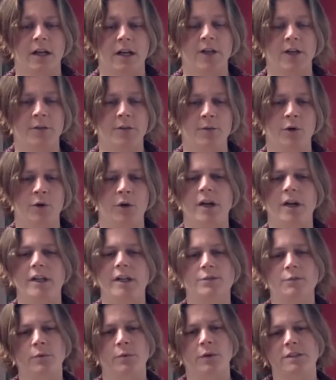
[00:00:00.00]
a new
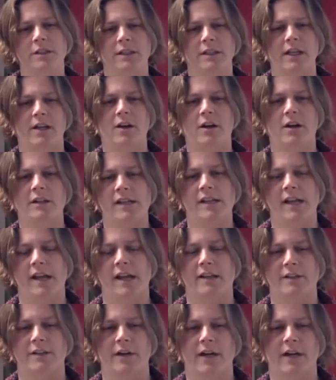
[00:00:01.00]
mortgage, where should they
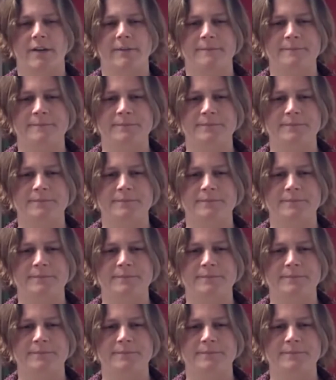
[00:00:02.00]
contact you at?